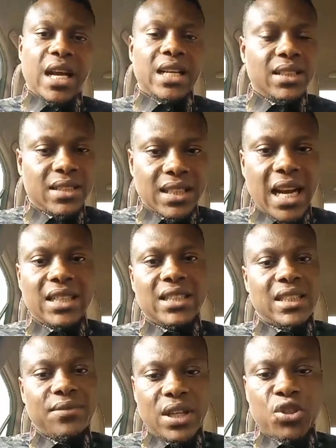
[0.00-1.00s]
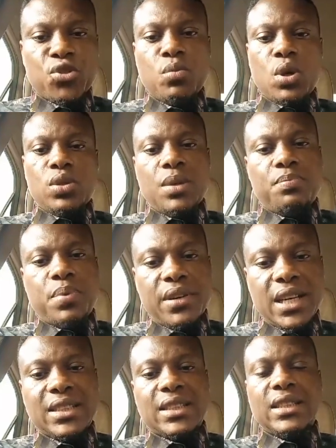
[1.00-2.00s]
and the child is still very small, the
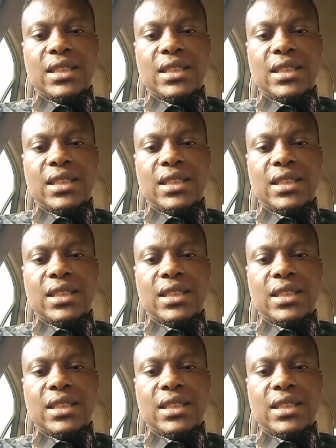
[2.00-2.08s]
parents,